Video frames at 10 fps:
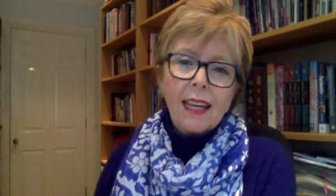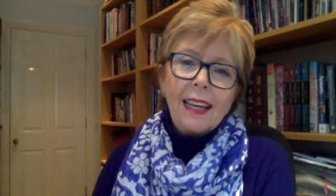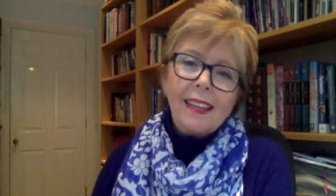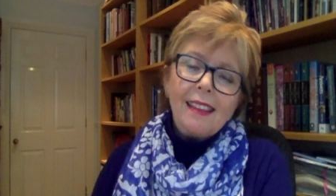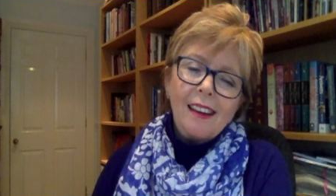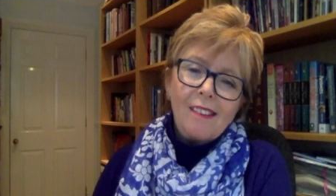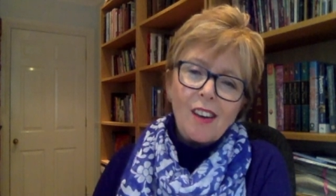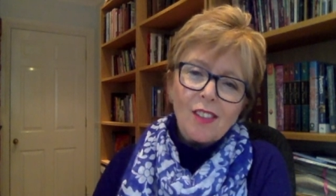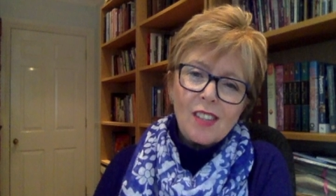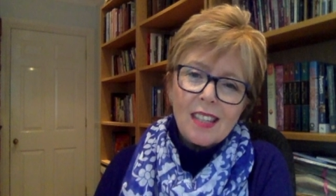in their
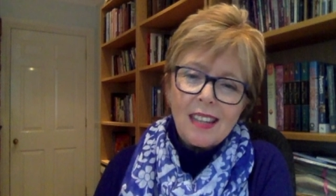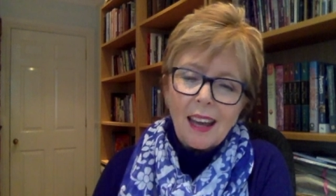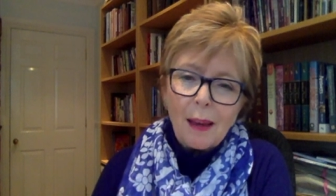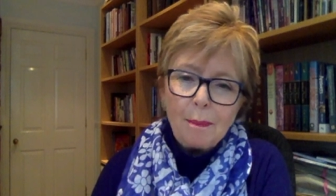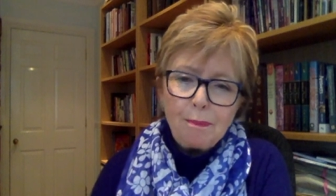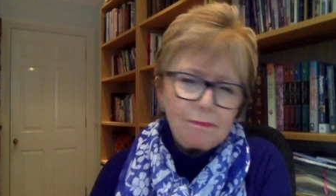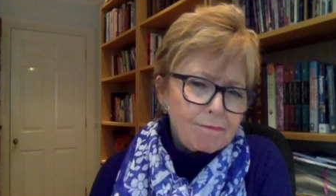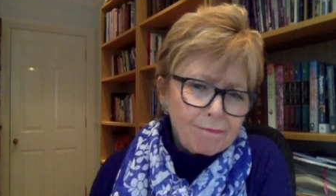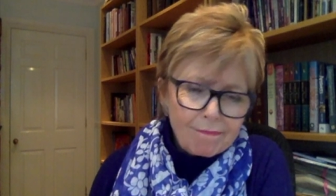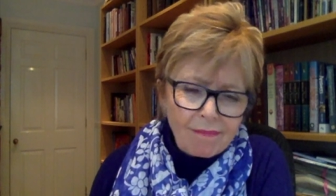own snare.
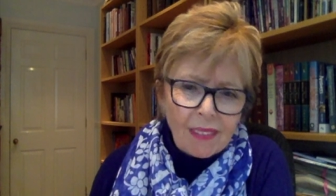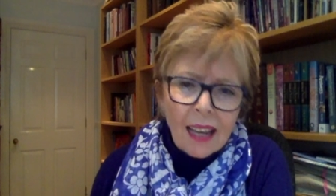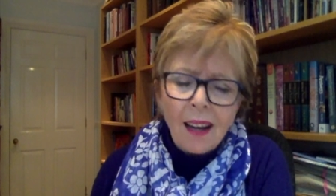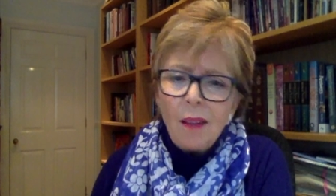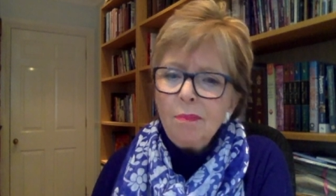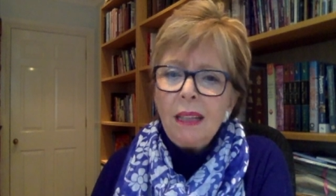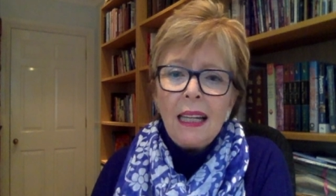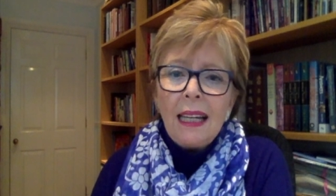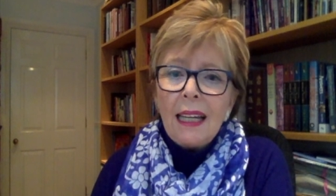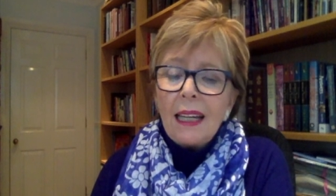Um,
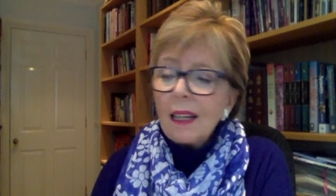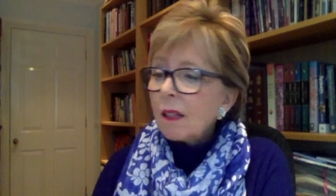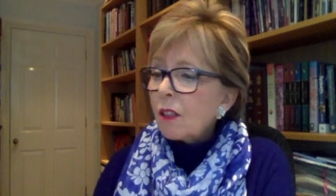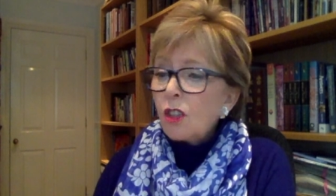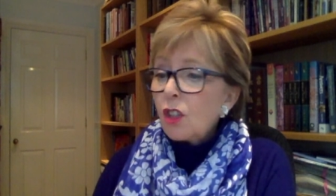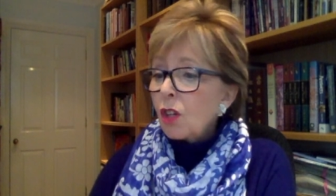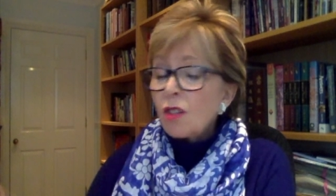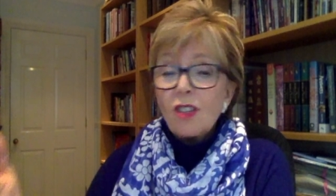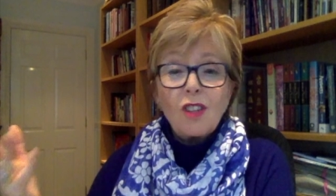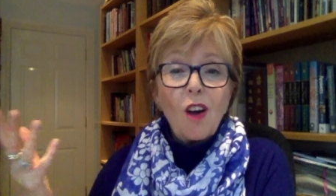choose
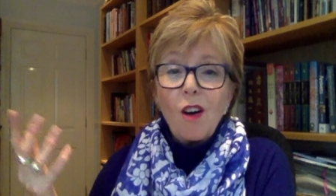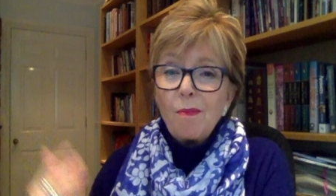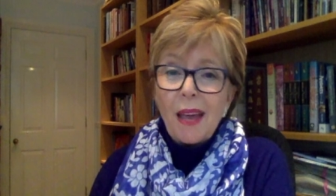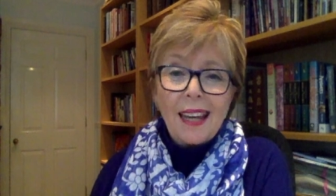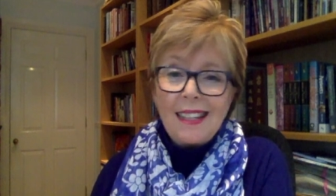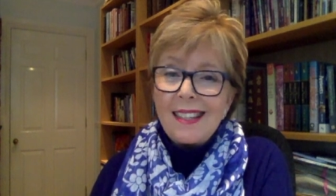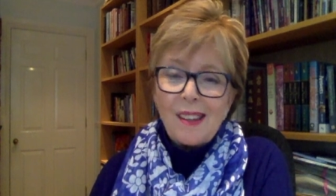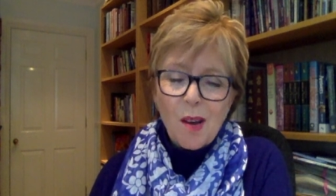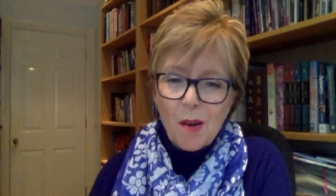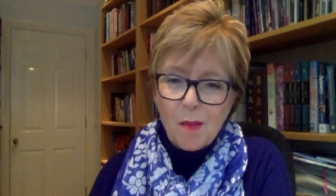a psalm, any
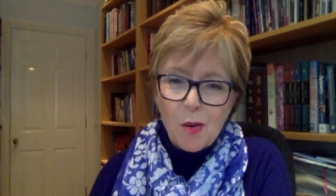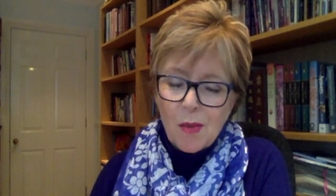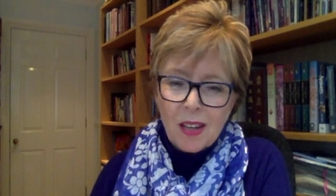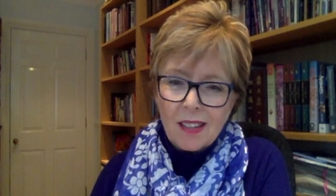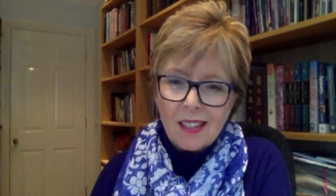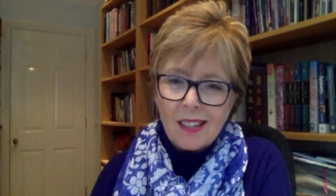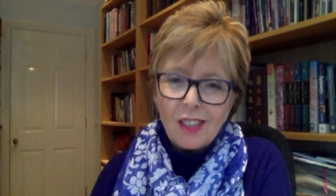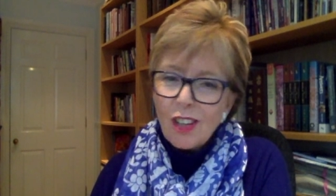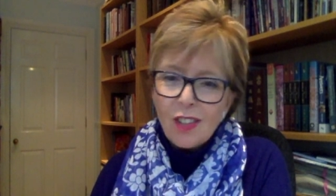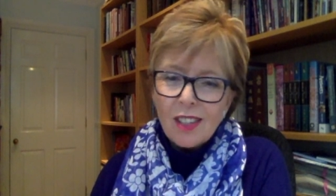psalm almost,
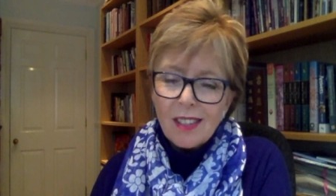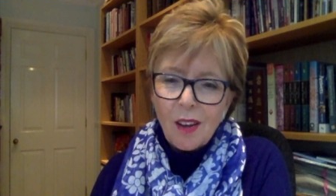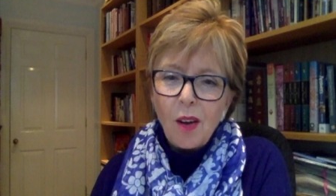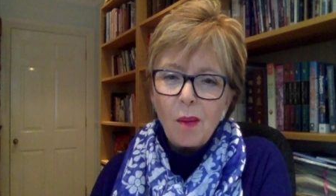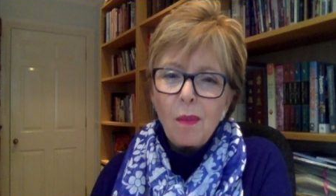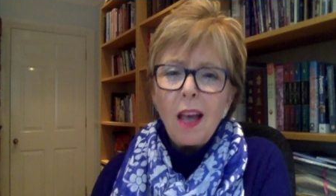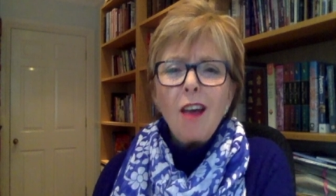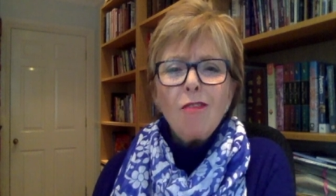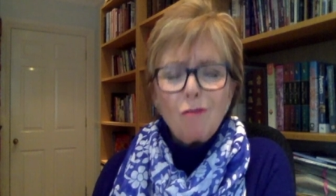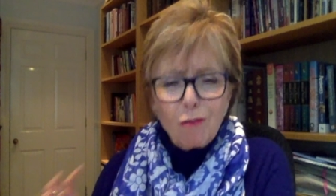choose a psalm
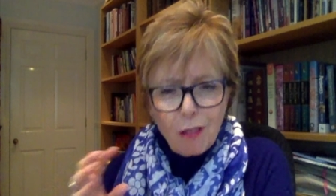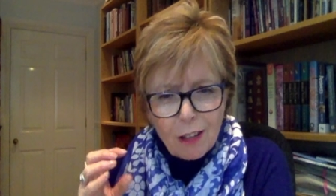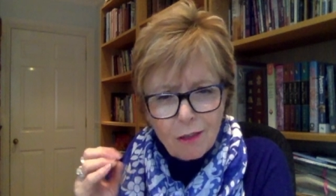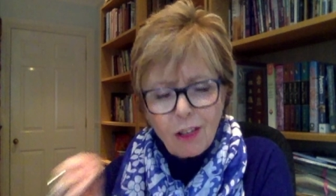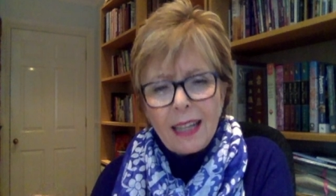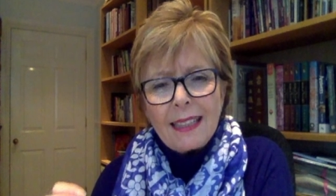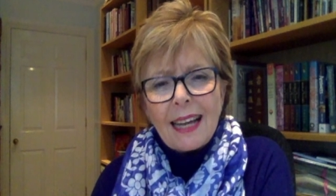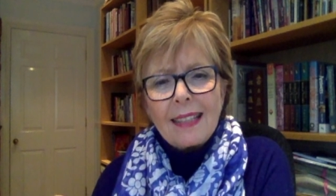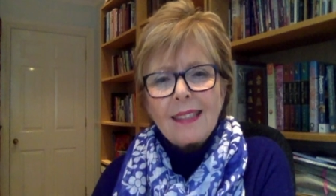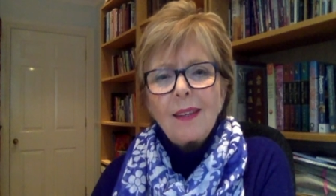Re- read
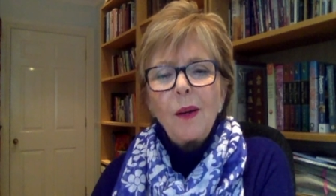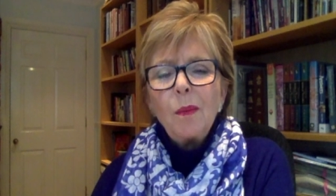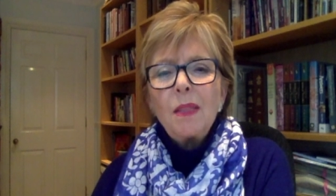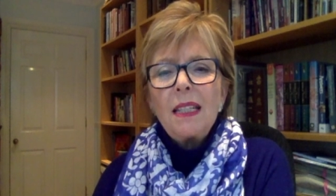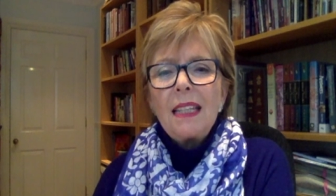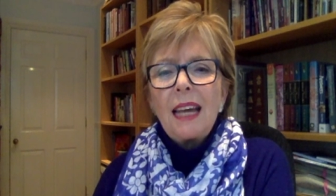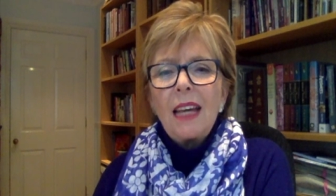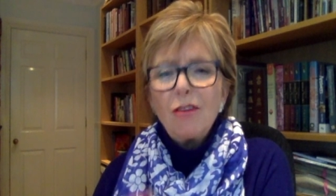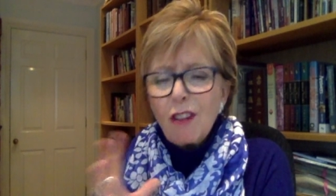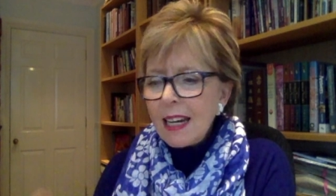that psalm
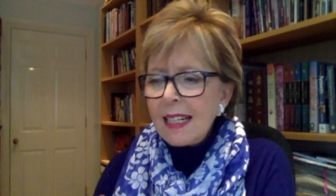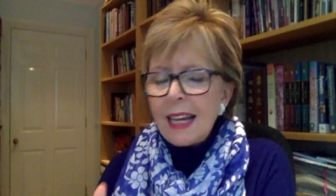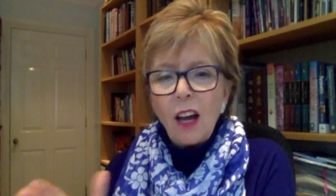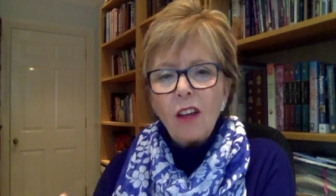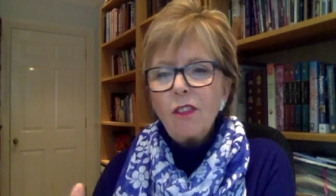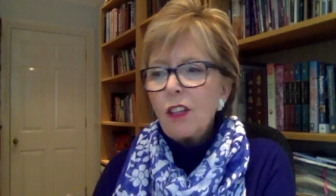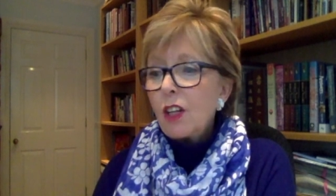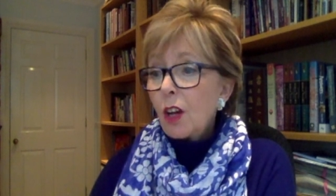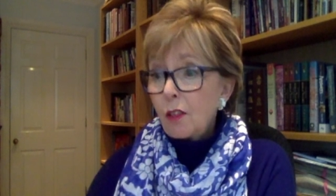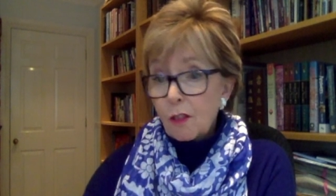today, read it over and
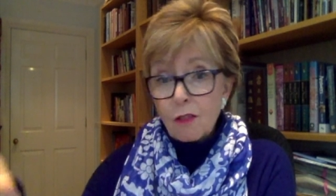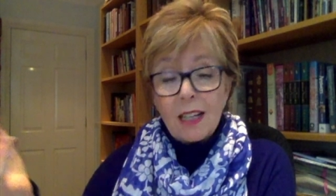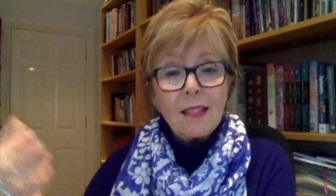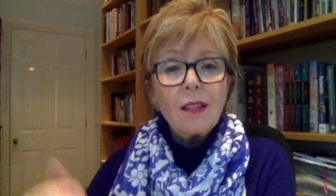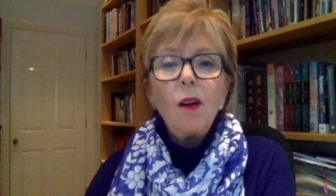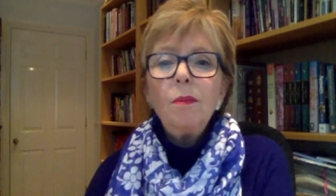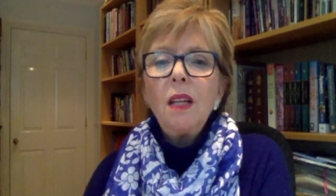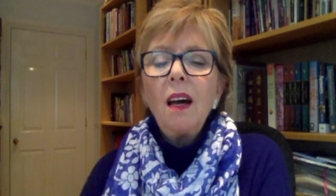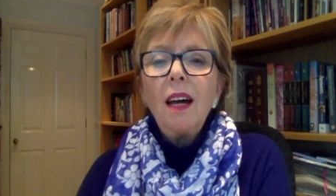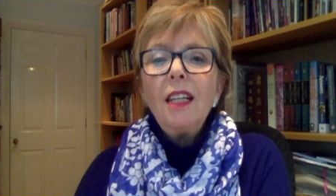over, read Psalm
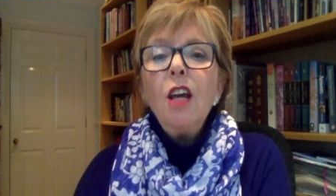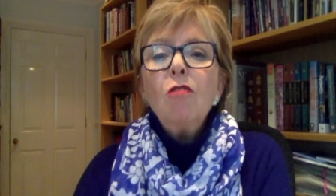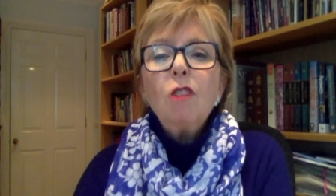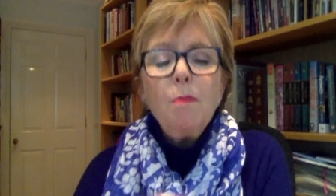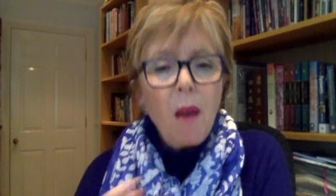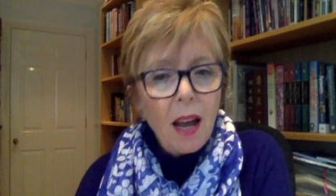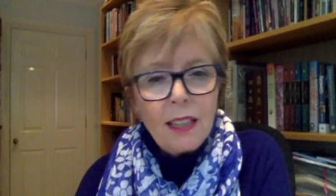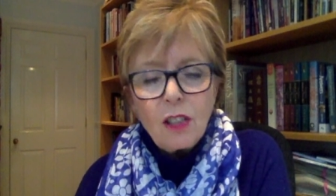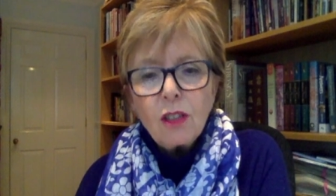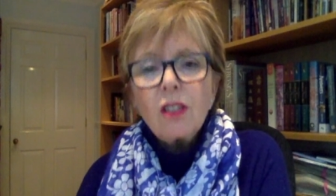9,
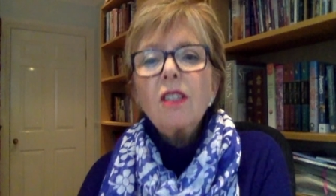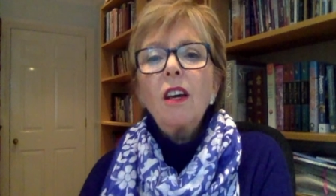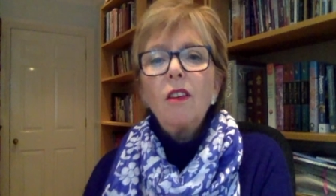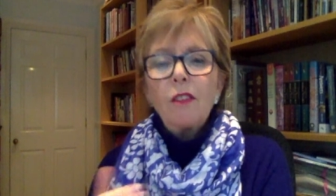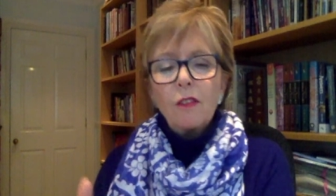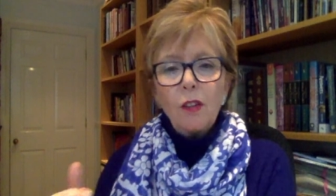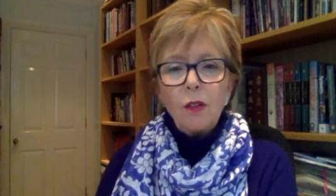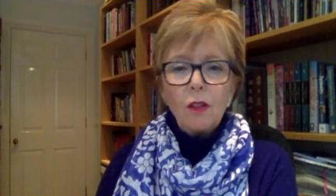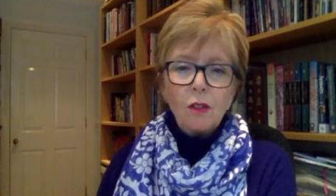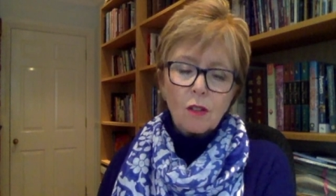remind yourself of who
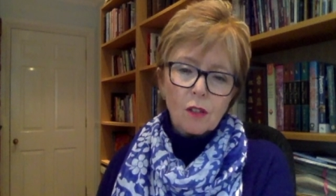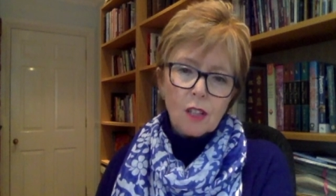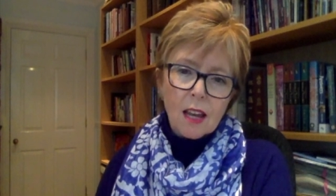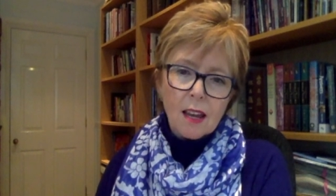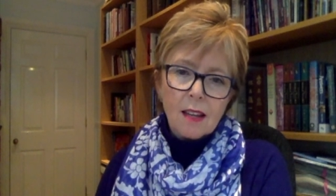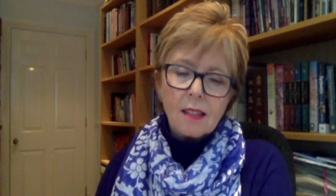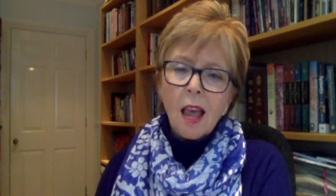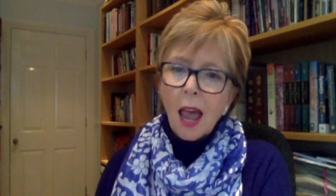your God is.